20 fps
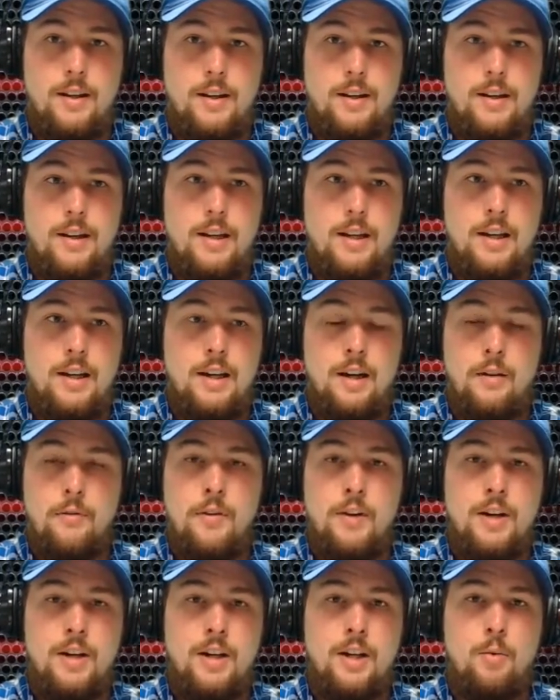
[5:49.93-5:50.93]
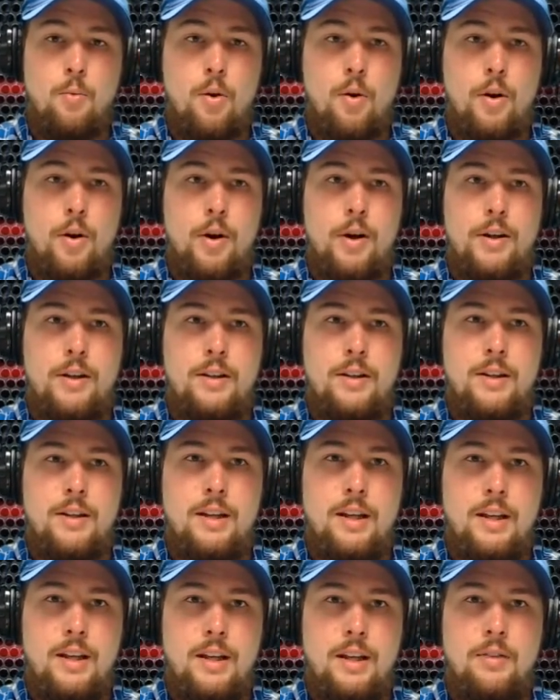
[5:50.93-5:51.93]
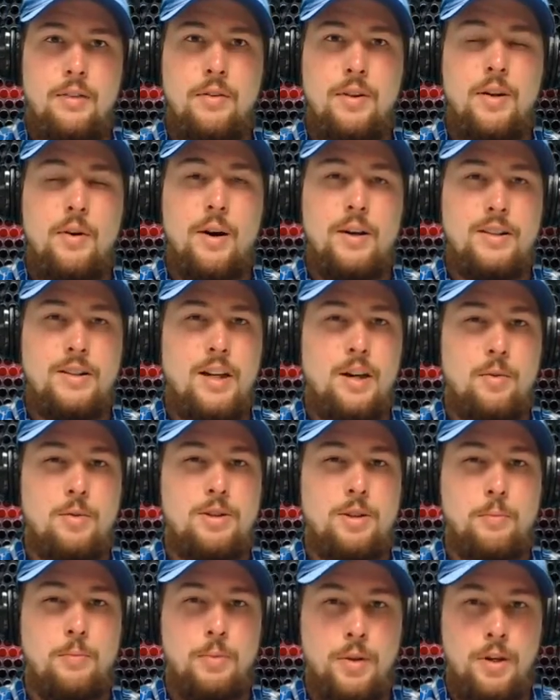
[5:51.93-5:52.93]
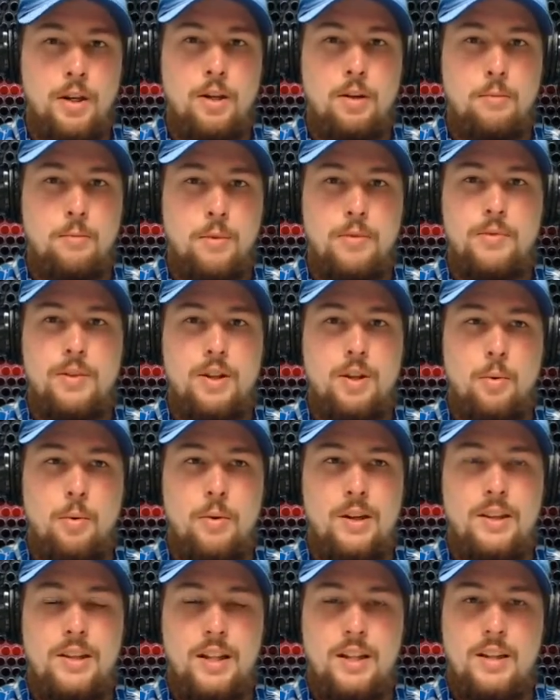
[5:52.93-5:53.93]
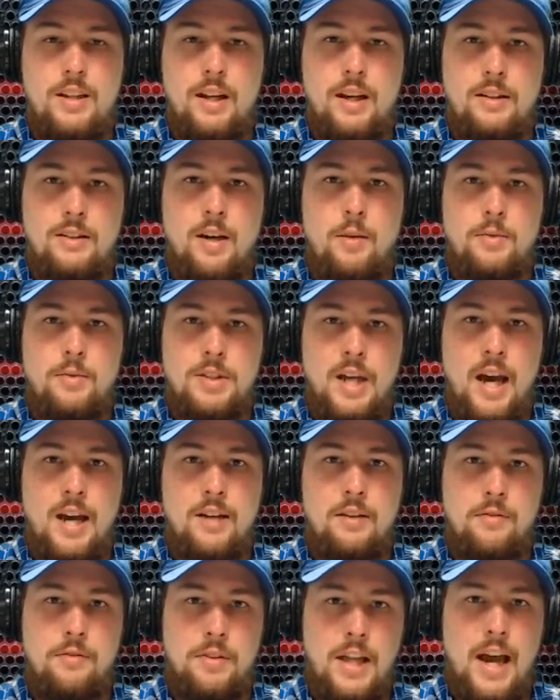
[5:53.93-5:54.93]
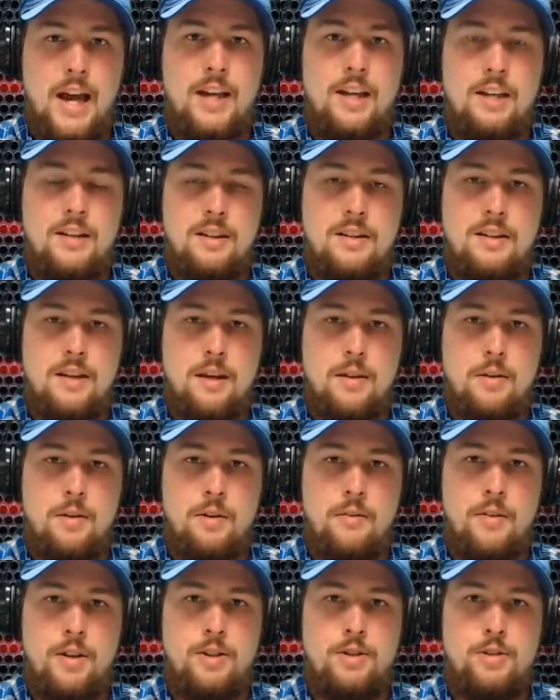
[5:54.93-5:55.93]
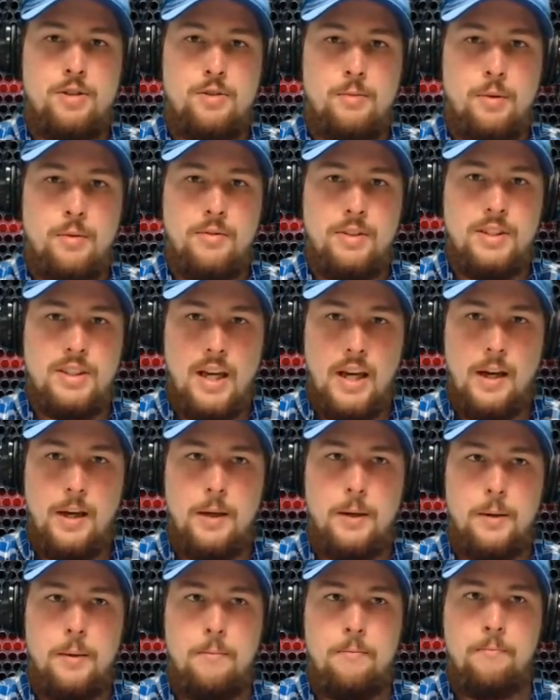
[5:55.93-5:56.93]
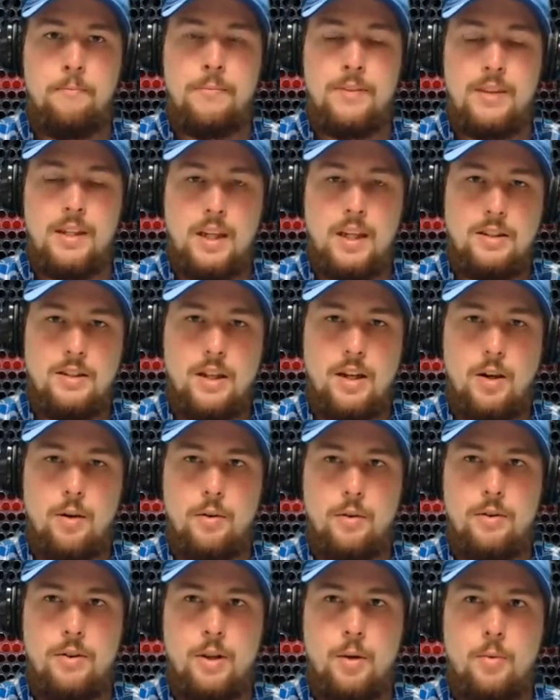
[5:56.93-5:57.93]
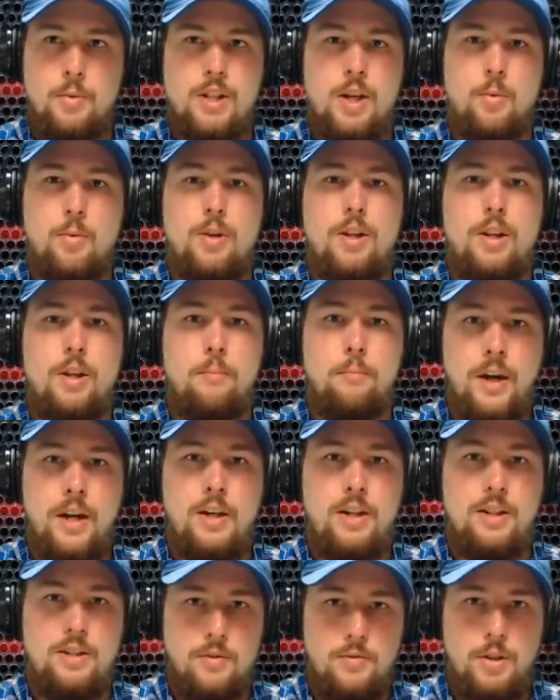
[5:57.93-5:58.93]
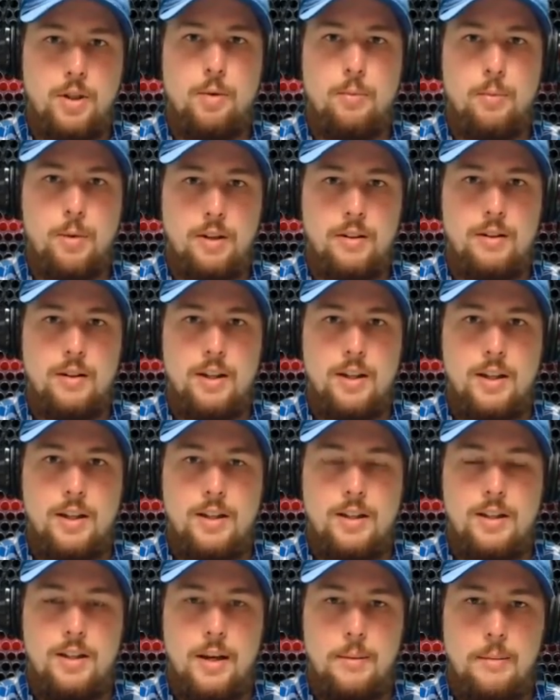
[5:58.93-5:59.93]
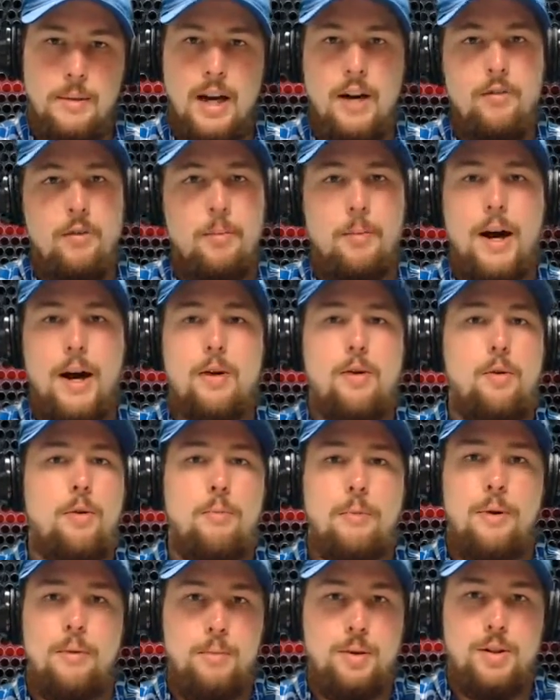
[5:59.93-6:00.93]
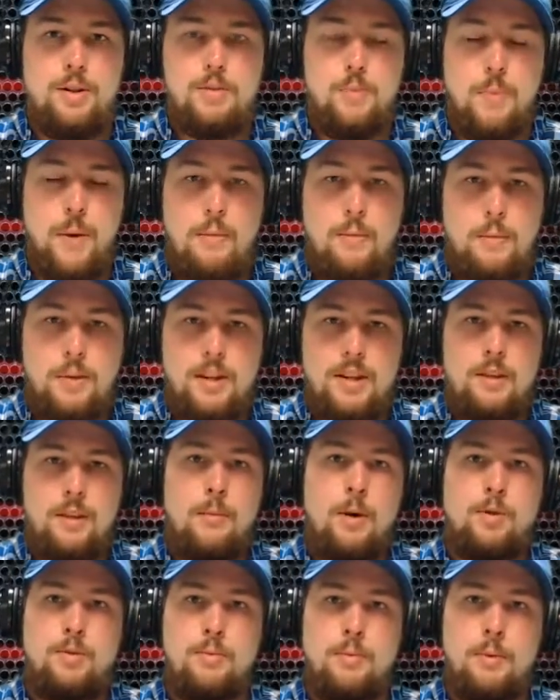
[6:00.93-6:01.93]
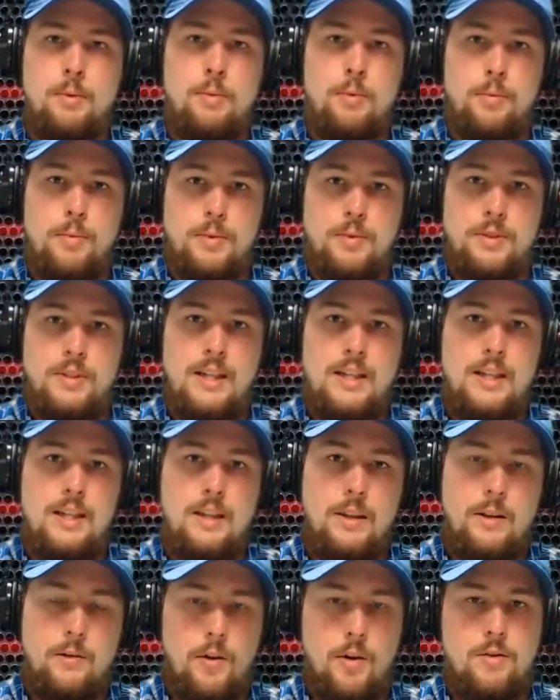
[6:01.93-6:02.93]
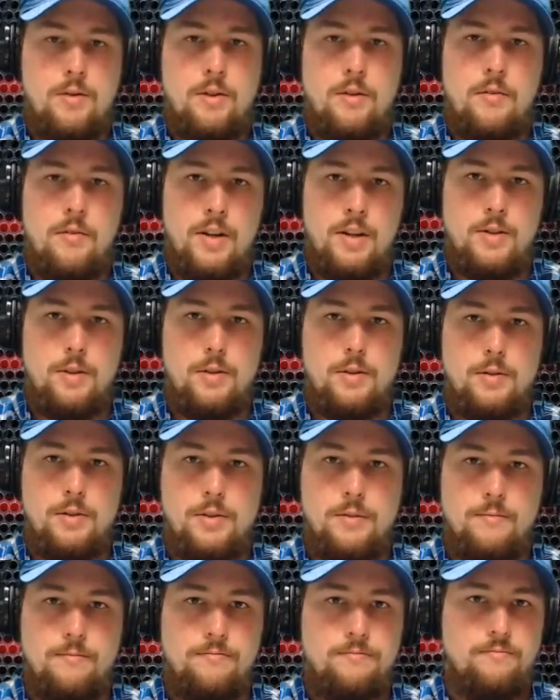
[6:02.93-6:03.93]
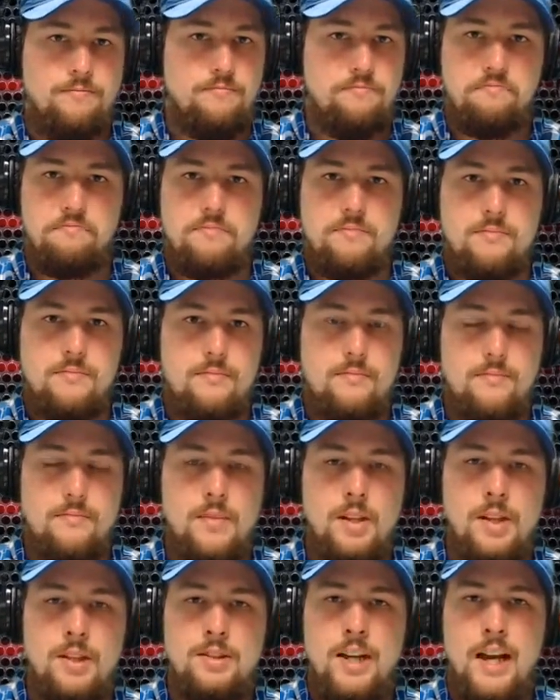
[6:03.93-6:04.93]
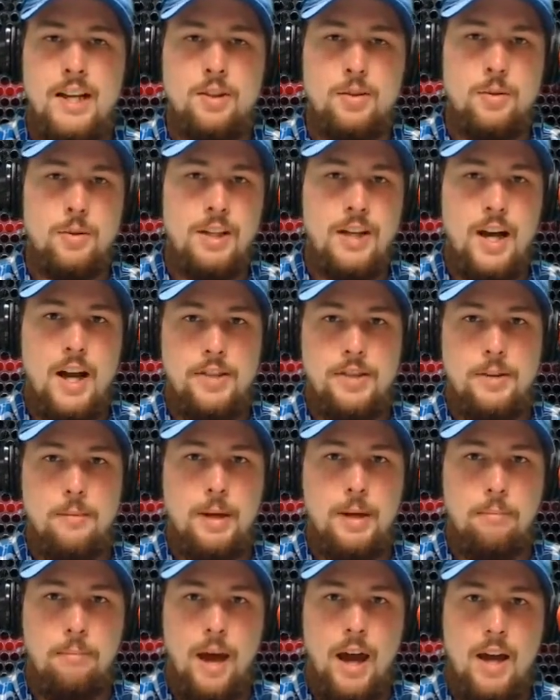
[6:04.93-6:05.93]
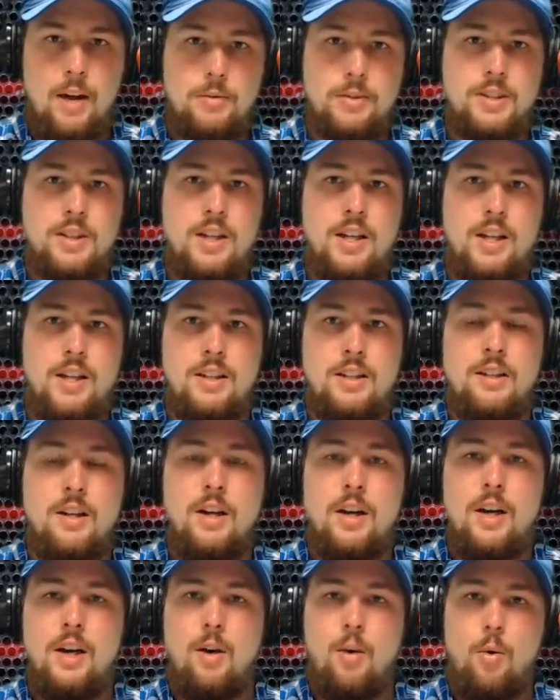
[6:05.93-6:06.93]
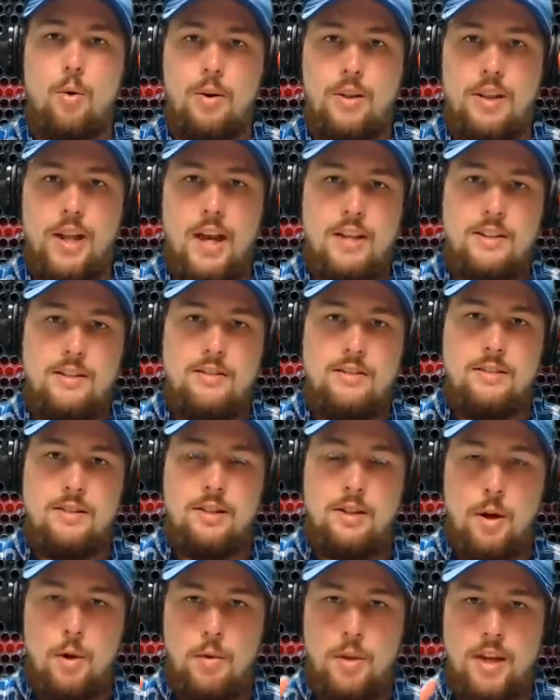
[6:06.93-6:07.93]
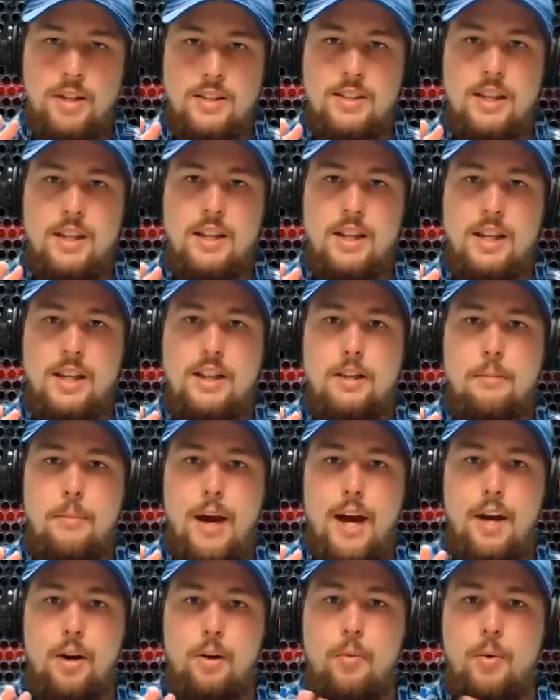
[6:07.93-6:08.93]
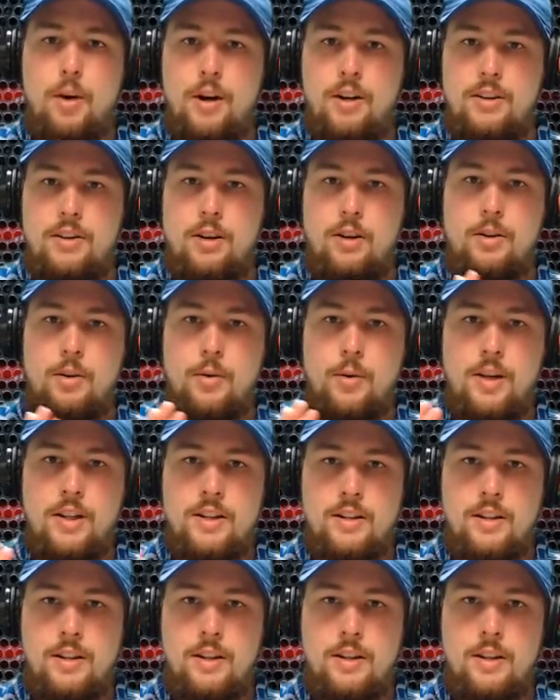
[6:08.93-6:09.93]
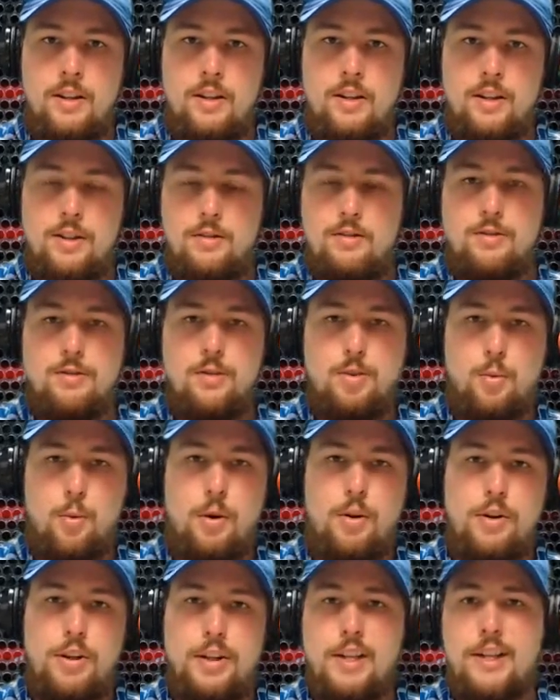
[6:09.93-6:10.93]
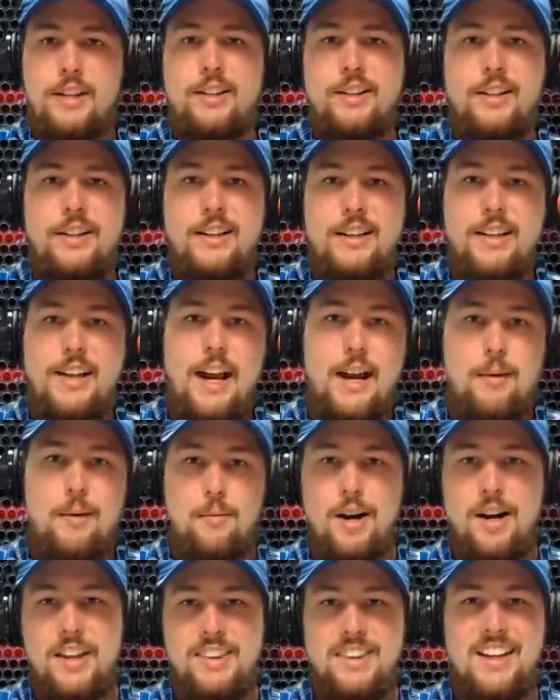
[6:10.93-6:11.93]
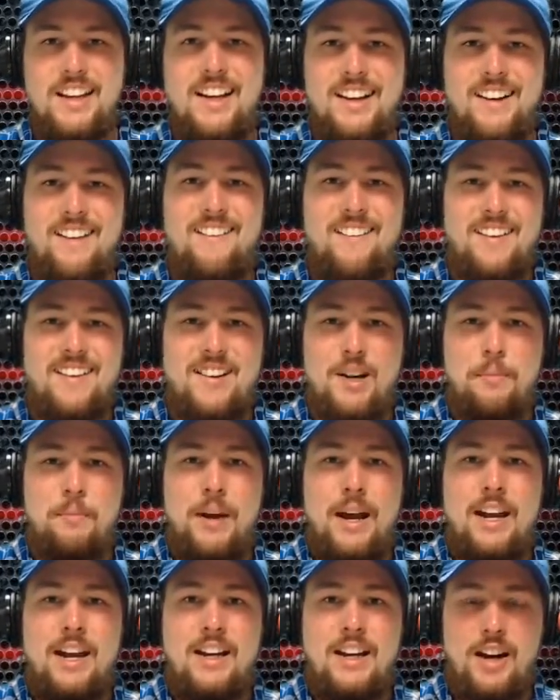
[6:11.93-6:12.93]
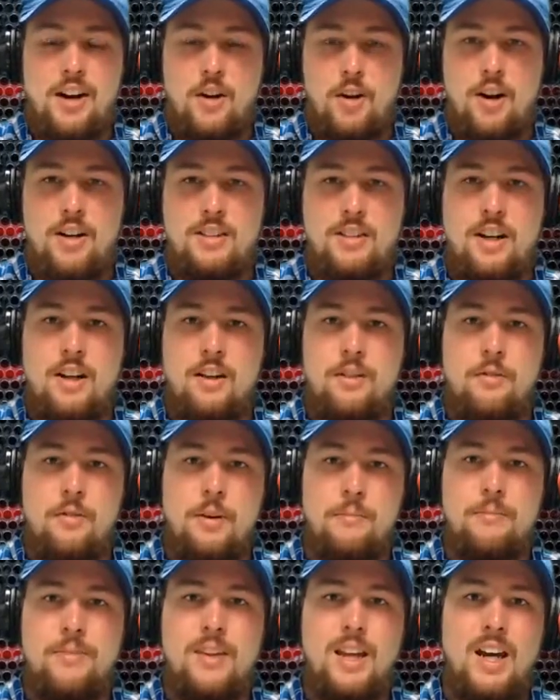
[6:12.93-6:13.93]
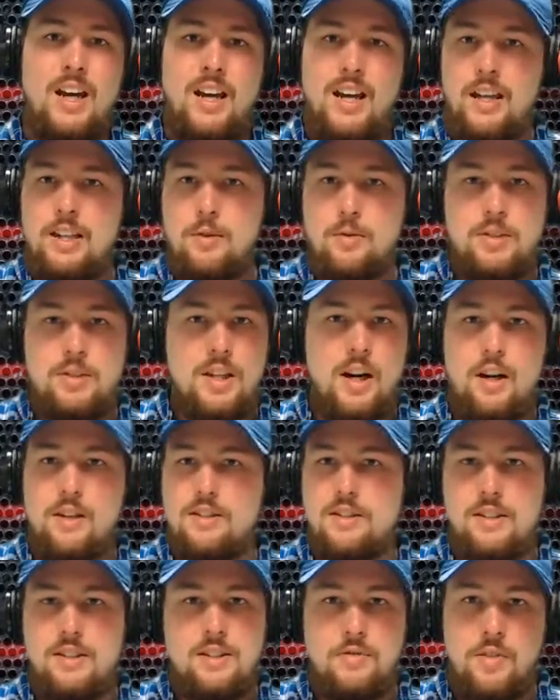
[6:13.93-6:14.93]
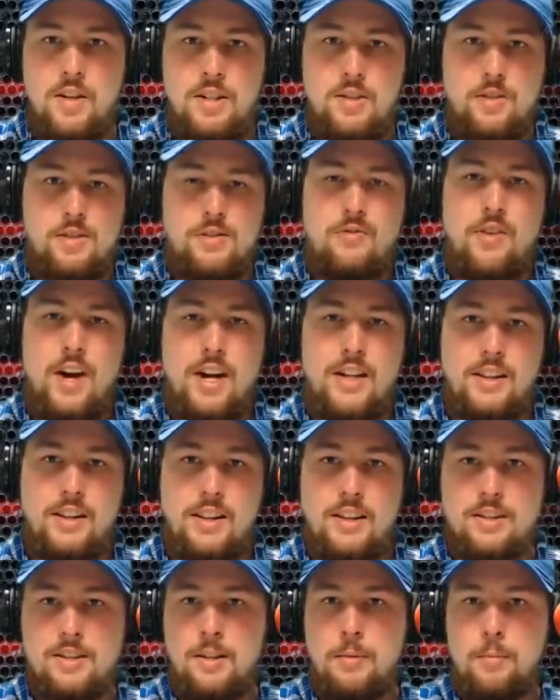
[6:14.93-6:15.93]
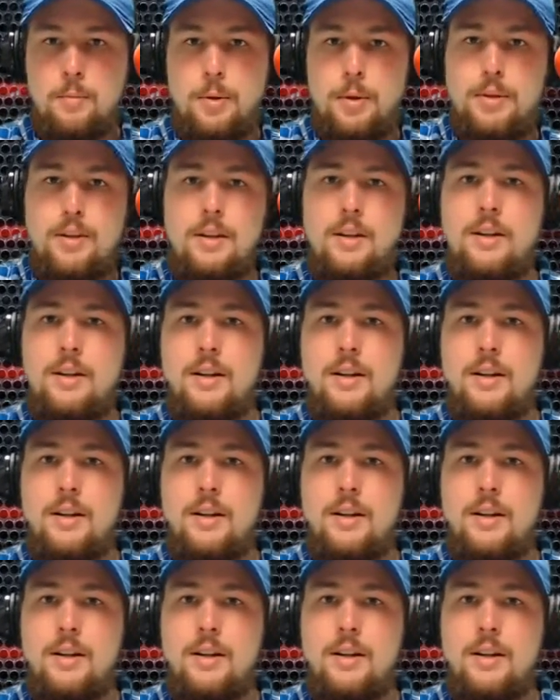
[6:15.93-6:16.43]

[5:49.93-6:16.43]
In Infinity War, even though I thought it was a pretty good movie, the one thing that I thought was kind of lacking that the other Avengers movies had is there there was a real abundance of humor. I mean, everybody remembers probably the most memorable scene first Avengers is actually not the big battle scene or that you know that scene in the battle where they're doing the the swirly camera thing where they're painting across all of them and you see all six Avengers finally assemble.